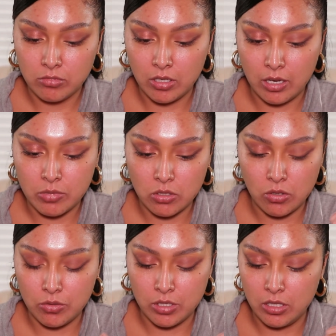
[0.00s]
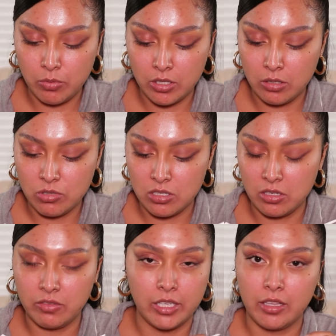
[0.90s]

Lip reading: I'm so OCD when it comes to stuff like